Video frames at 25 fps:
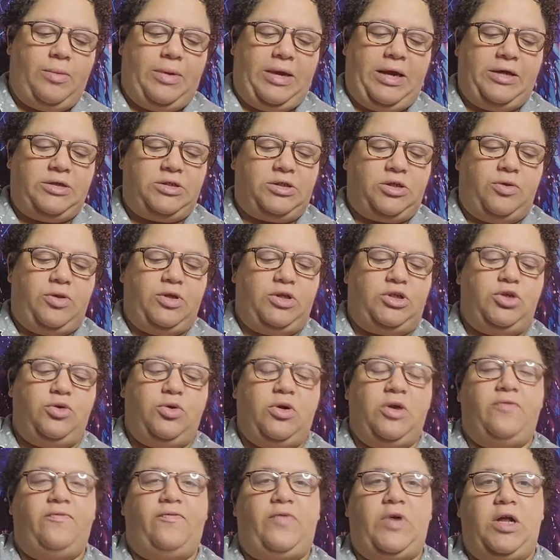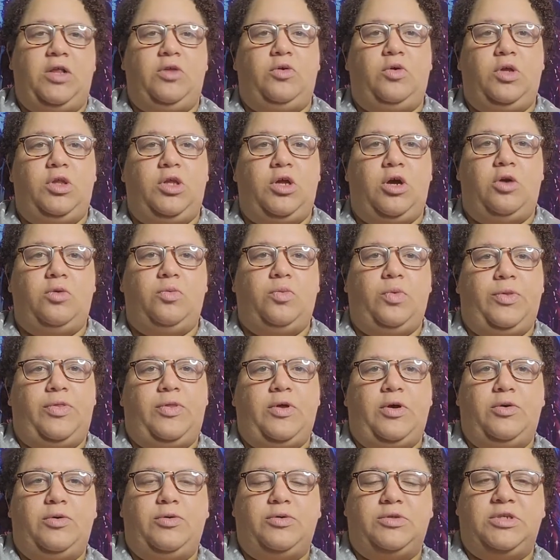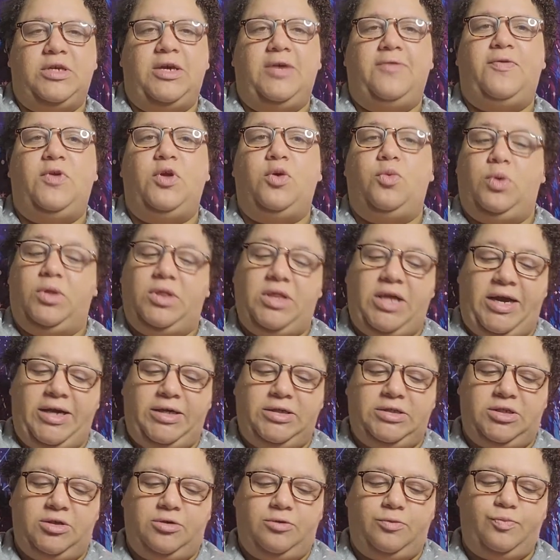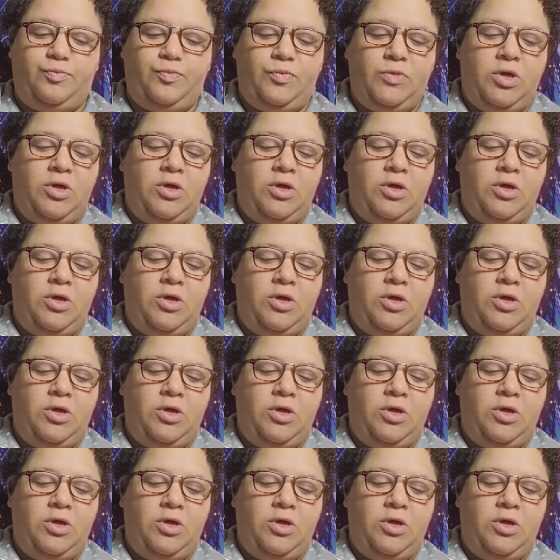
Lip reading: so that you can follow along with those if you would like to.